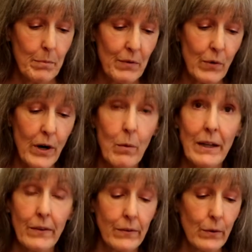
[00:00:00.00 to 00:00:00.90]
before I
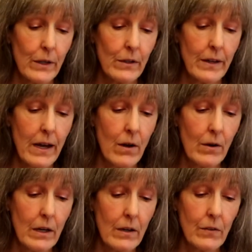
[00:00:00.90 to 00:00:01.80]
wet the soil
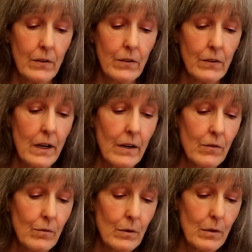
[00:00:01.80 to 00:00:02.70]
down, is just kind of
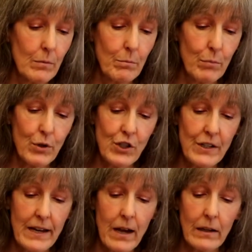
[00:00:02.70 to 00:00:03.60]
push
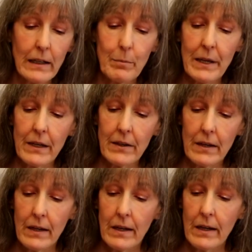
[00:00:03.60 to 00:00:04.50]
it down a little bit,
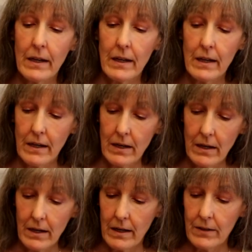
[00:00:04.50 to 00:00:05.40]

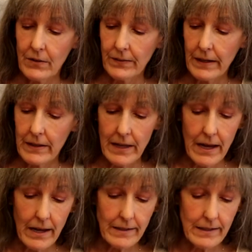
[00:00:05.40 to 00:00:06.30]
just like
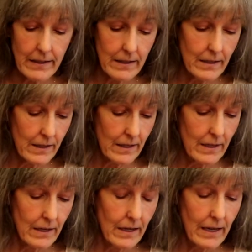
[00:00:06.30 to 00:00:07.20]
that.
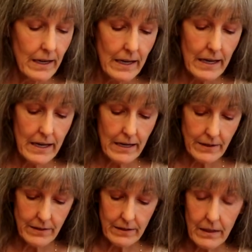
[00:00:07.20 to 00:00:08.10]

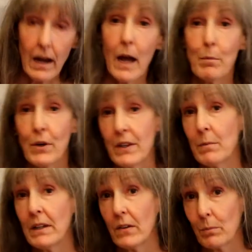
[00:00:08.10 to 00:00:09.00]
And I put
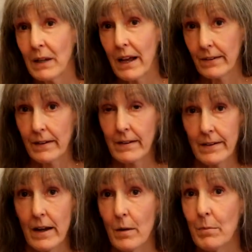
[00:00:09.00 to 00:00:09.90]
them in this plastic
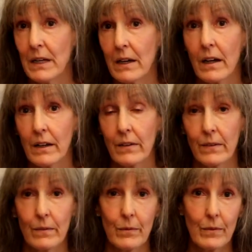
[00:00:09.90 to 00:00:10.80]
tub
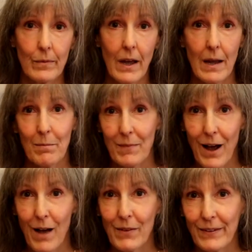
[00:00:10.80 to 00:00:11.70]
because I'm
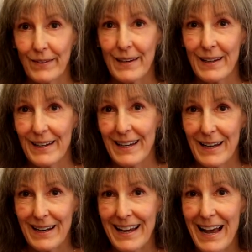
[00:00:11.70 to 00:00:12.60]
obviously
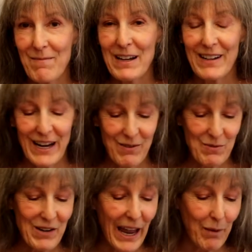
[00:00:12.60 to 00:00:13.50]
at my dining
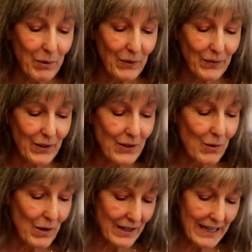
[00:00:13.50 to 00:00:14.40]
room table, so I
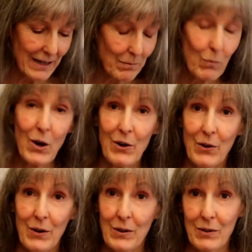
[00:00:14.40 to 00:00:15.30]
don't want to get
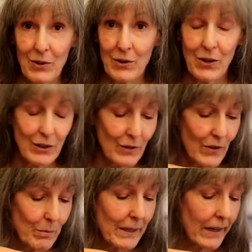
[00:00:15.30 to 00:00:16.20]
water and dirt all
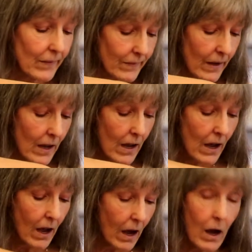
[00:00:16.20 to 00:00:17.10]
over the place.
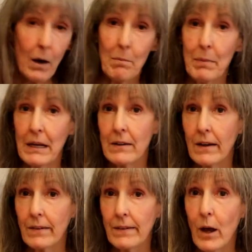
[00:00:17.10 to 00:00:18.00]
But it
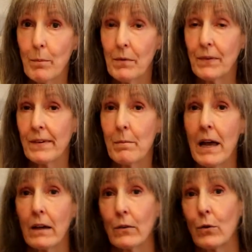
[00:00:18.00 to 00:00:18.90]
does help if some
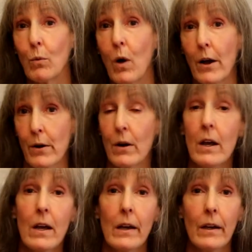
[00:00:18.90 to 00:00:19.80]
extra water
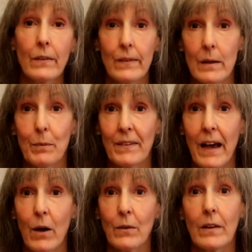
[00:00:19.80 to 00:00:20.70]
seeps
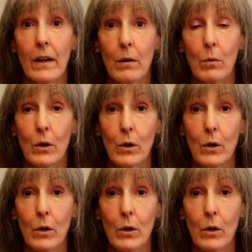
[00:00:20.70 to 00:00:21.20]
out, then